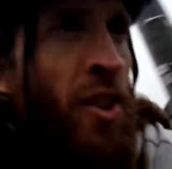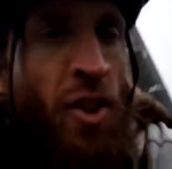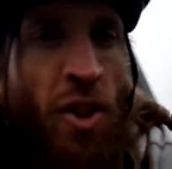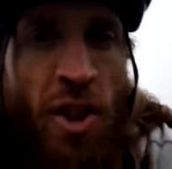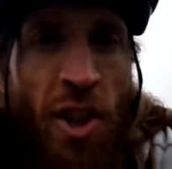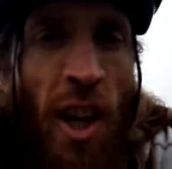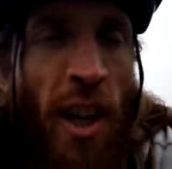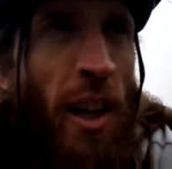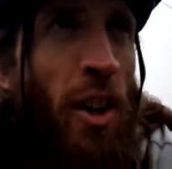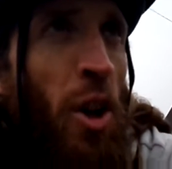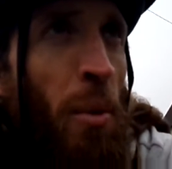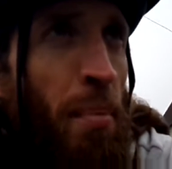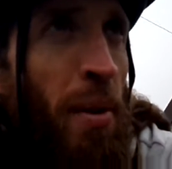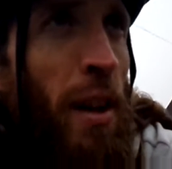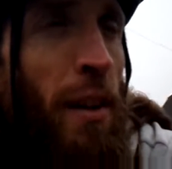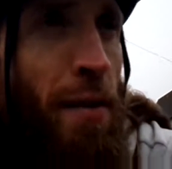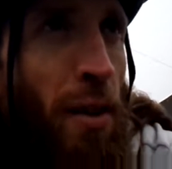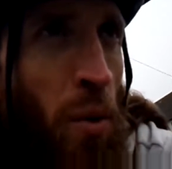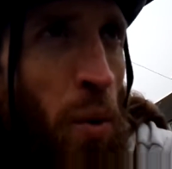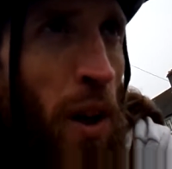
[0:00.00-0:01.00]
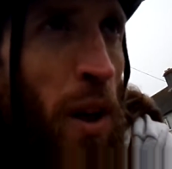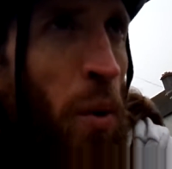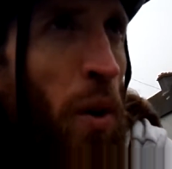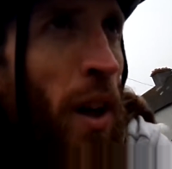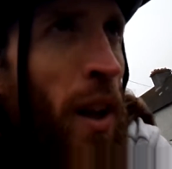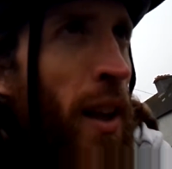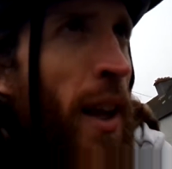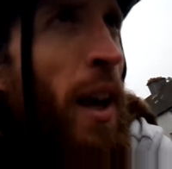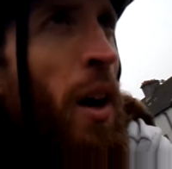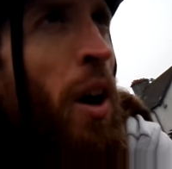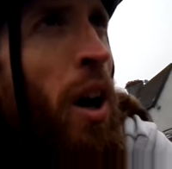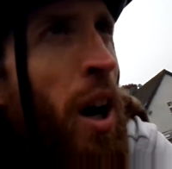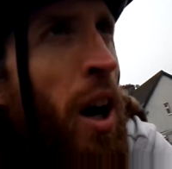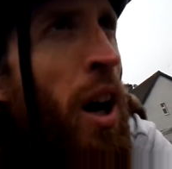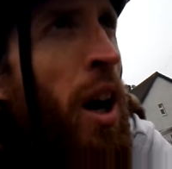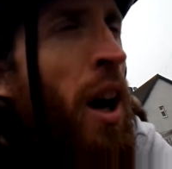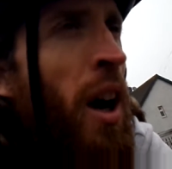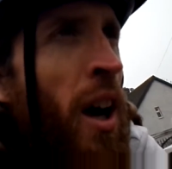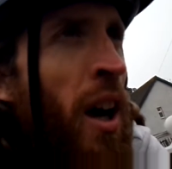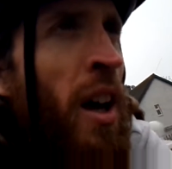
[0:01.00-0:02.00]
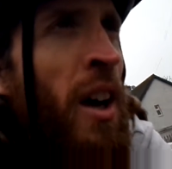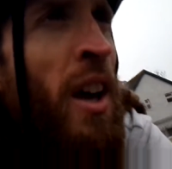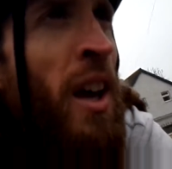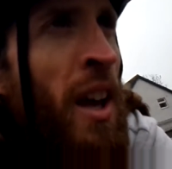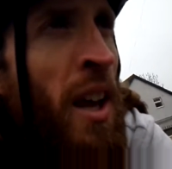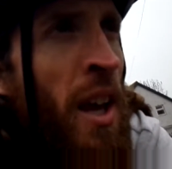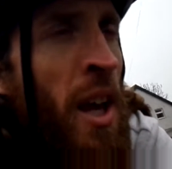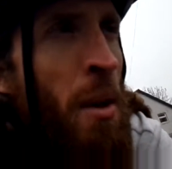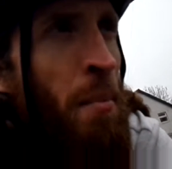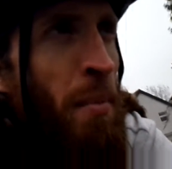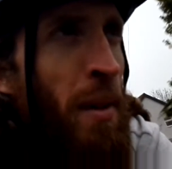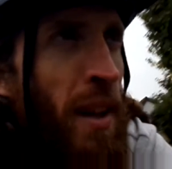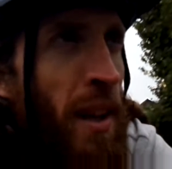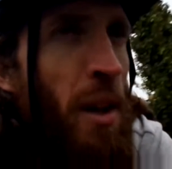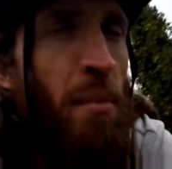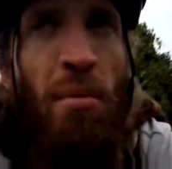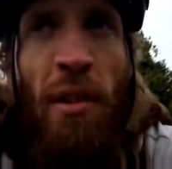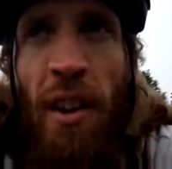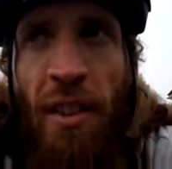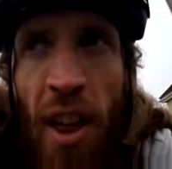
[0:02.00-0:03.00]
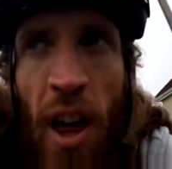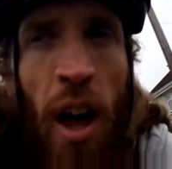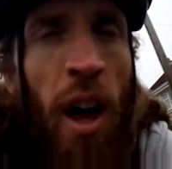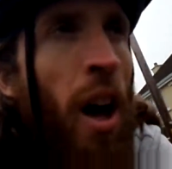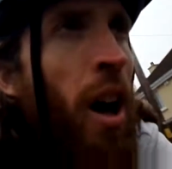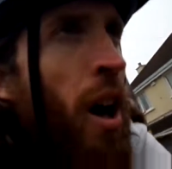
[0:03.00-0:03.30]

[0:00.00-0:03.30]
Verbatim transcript: Just cycling uphill for quite a while now bit out of breath.